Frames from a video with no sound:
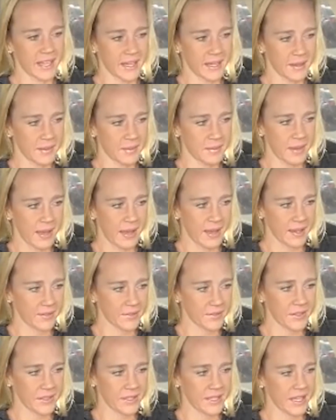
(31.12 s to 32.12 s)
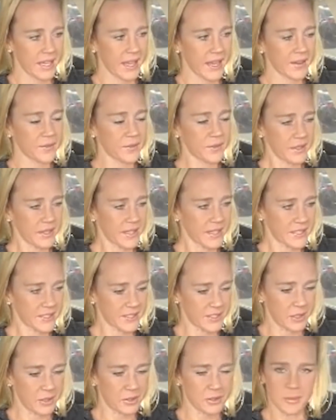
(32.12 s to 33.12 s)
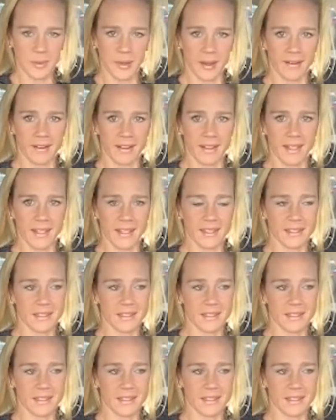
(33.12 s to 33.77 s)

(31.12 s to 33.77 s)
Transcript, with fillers: I'm uh, really, really stoked about it.